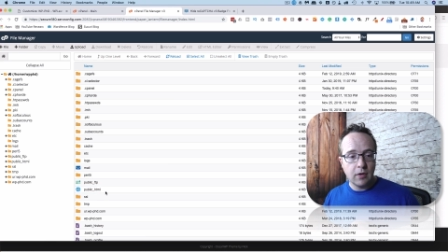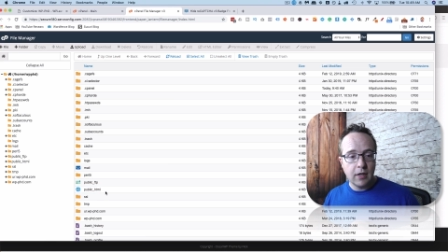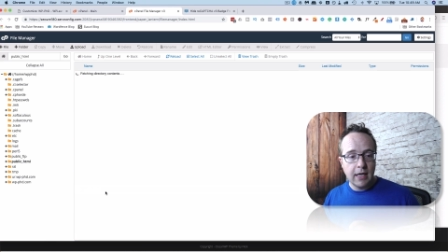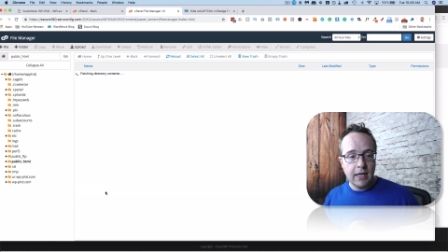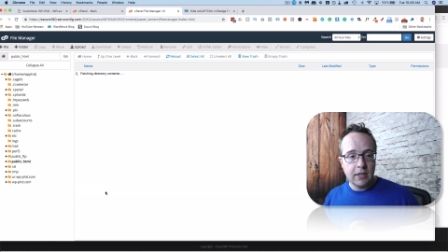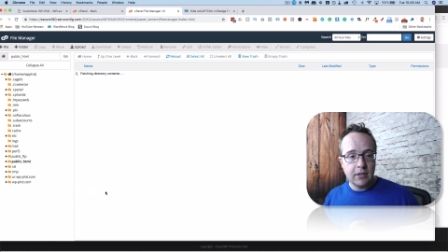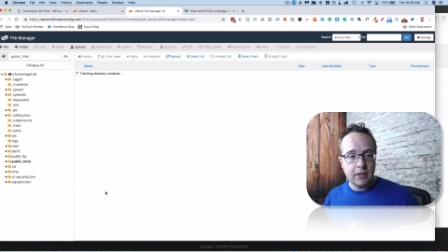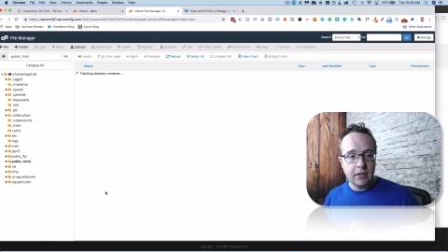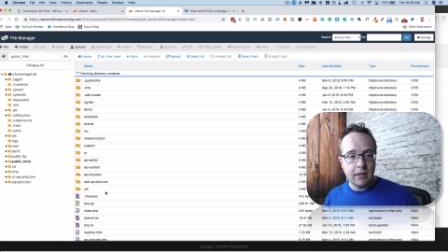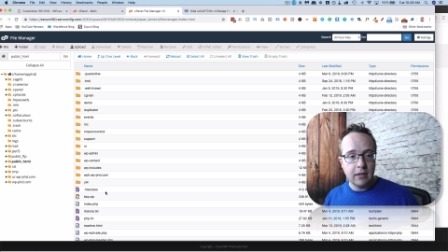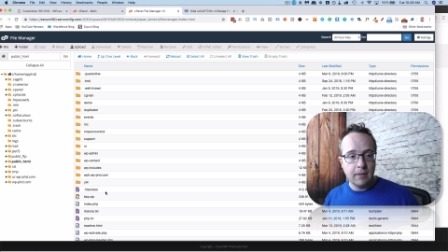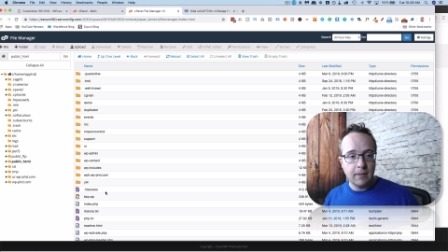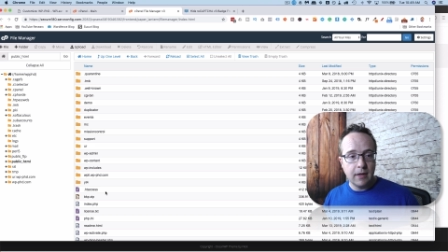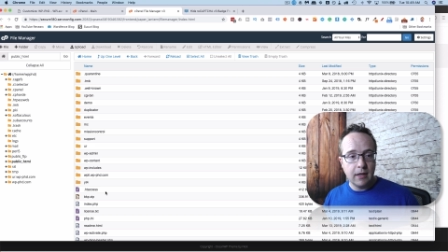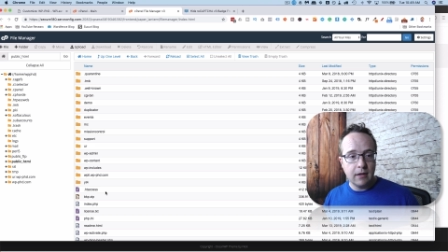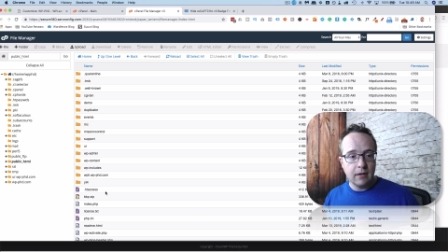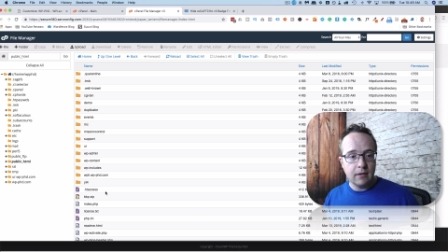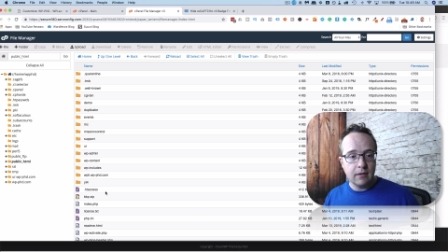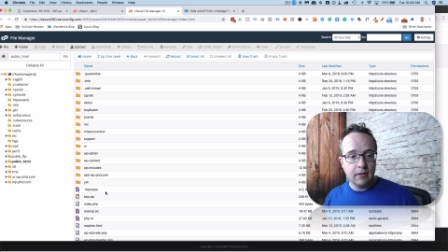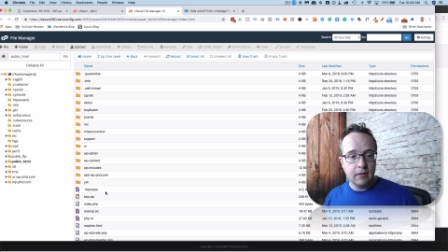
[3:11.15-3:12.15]
H T M
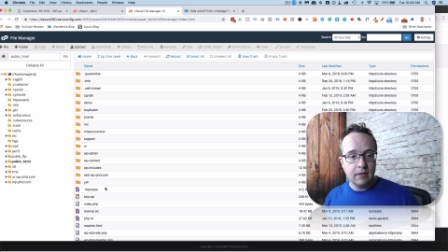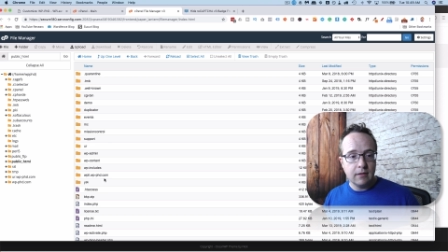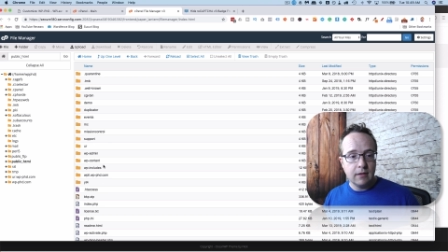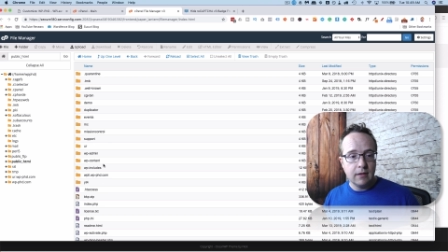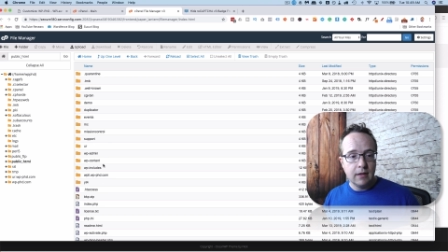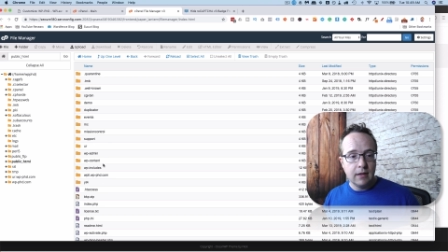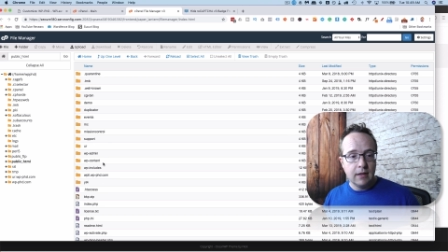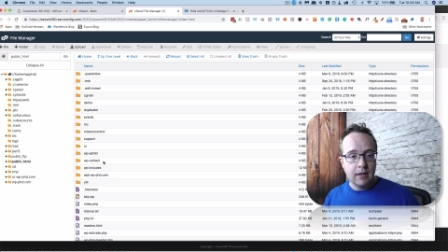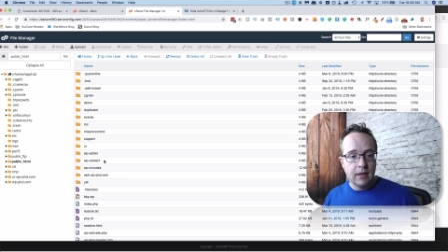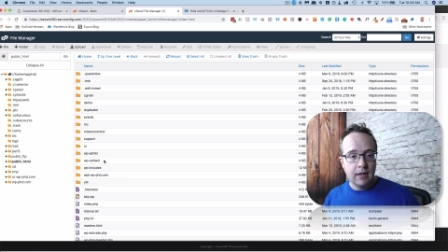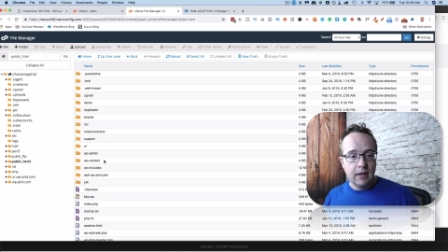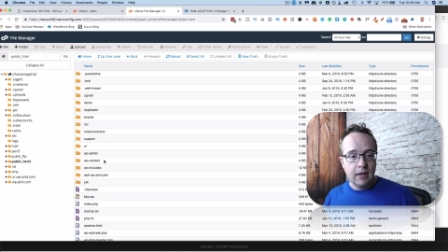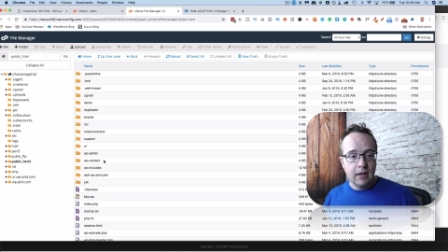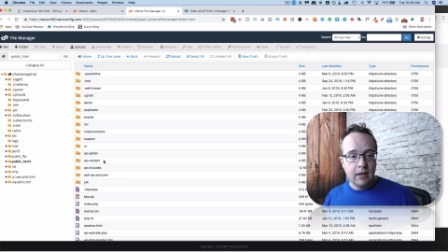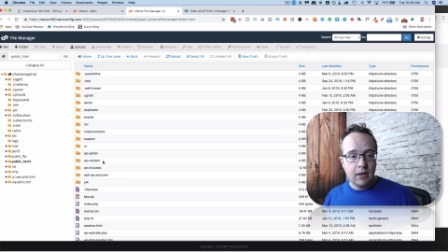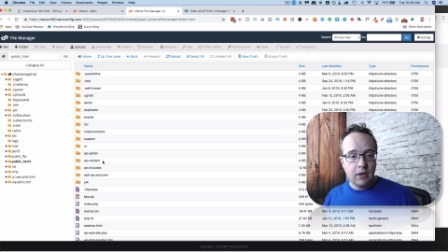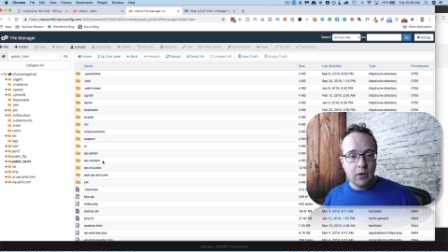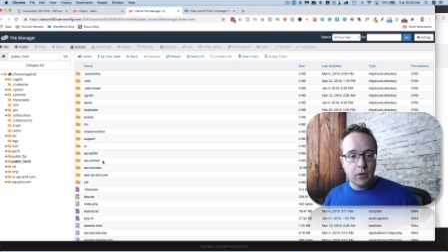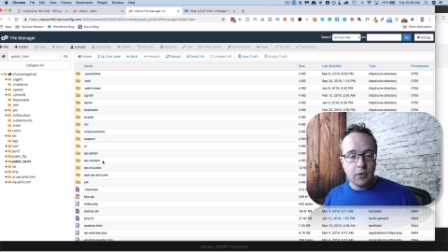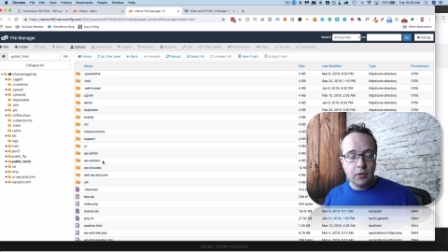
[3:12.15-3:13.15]
L,
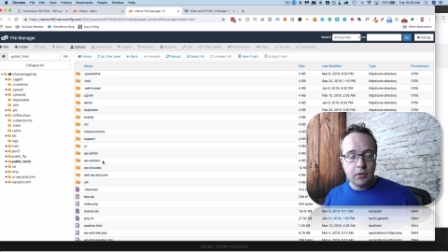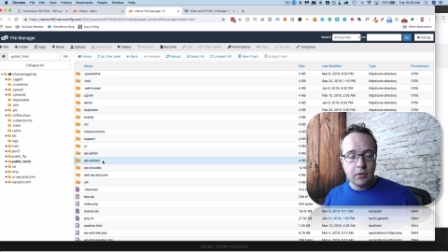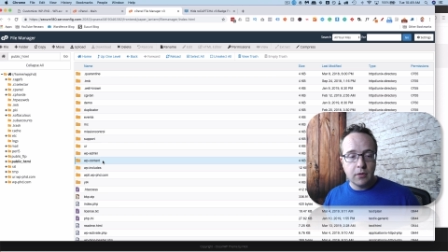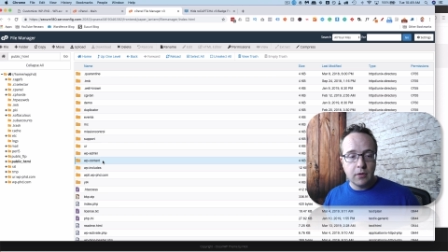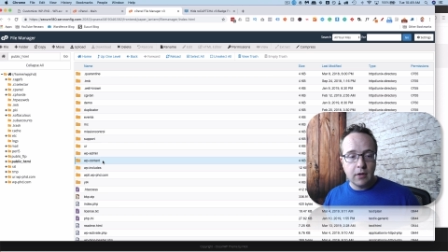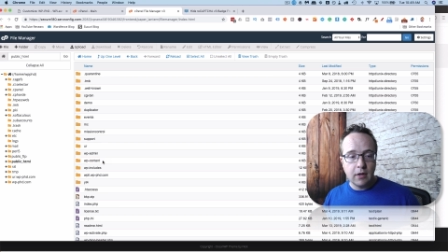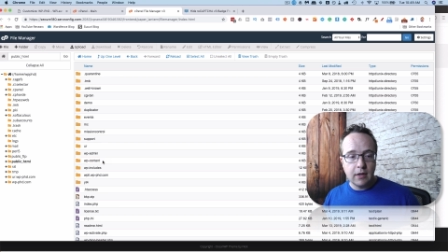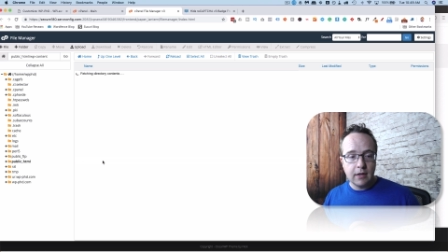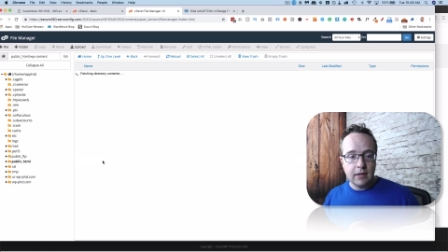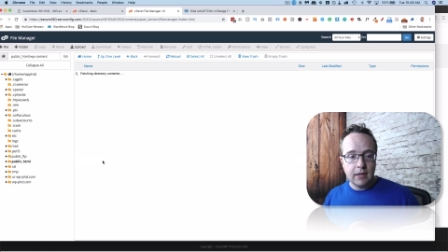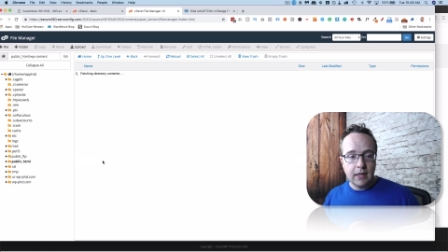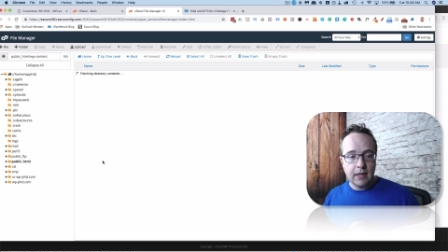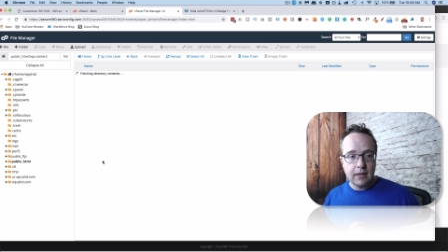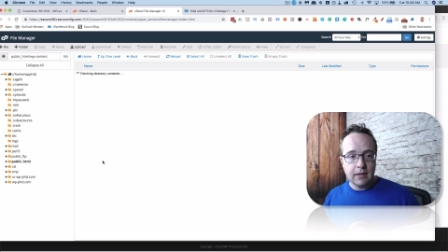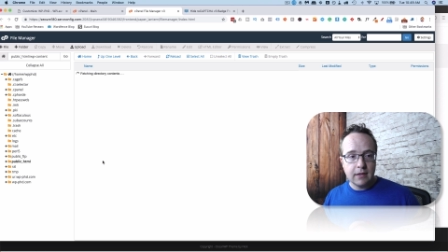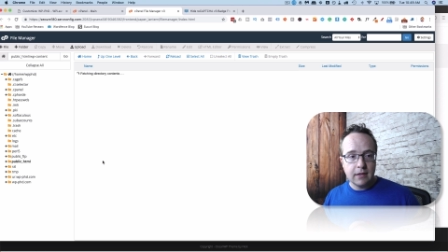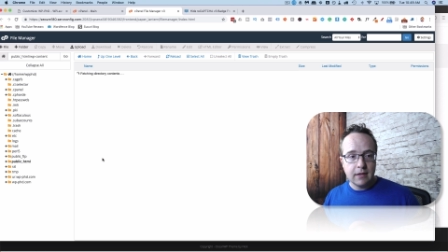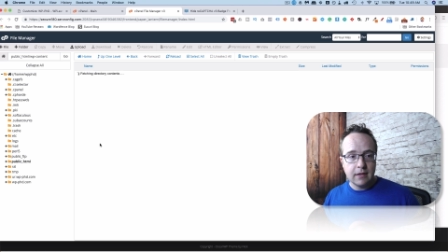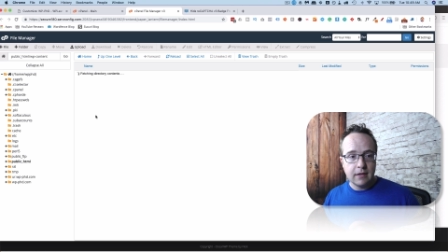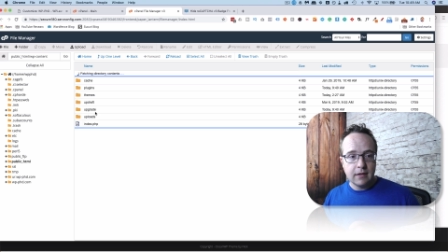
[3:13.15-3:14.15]
go to
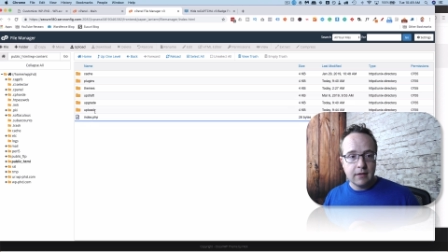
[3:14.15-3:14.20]
content,